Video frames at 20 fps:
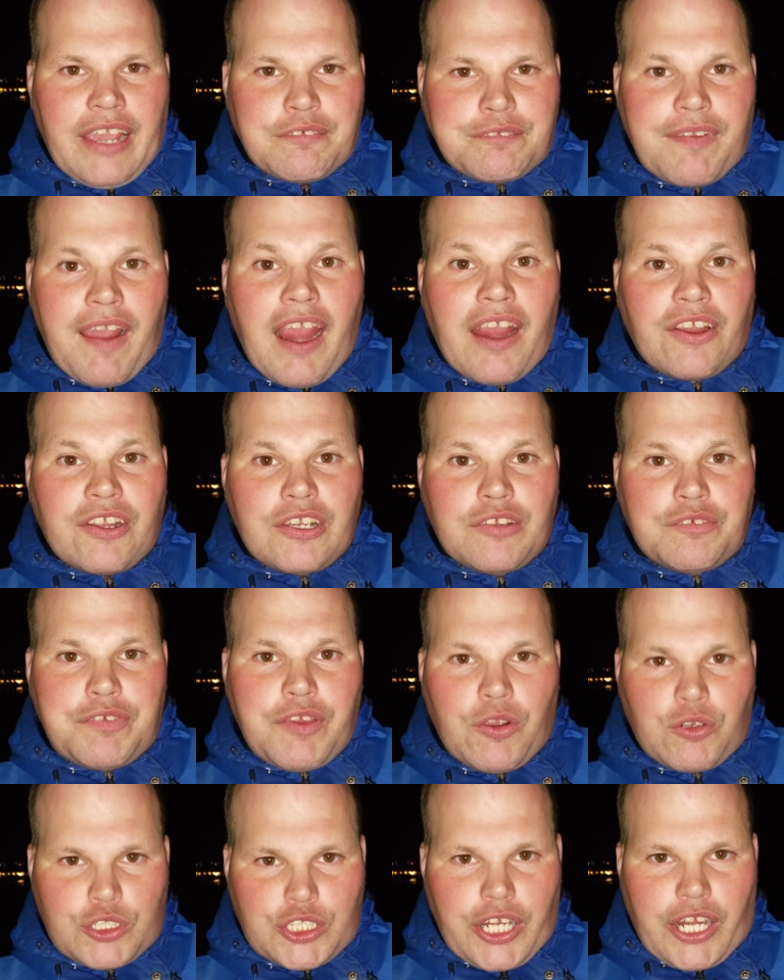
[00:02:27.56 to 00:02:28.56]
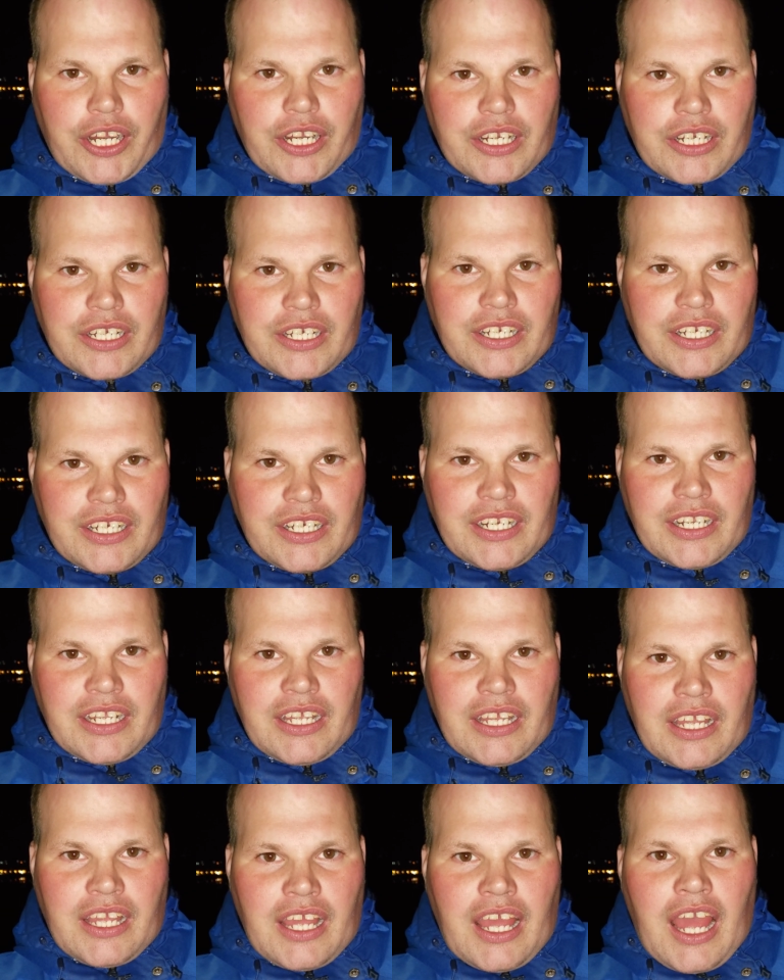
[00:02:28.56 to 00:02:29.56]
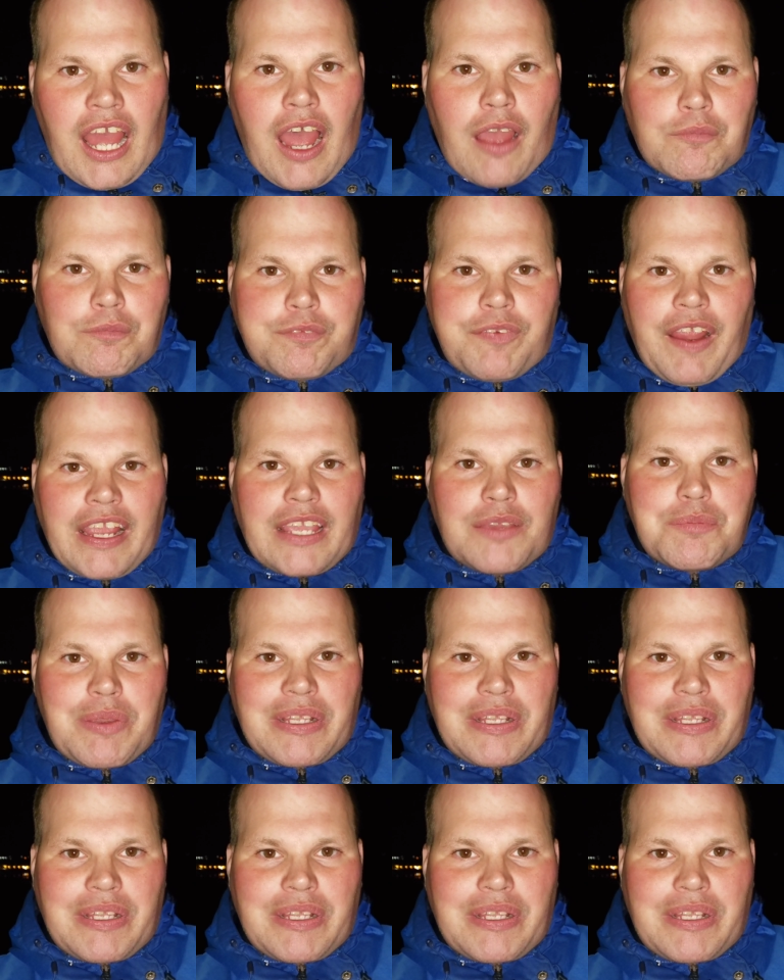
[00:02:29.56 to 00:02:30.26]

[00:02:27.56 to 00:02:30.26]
Far in the future. I'm Frankie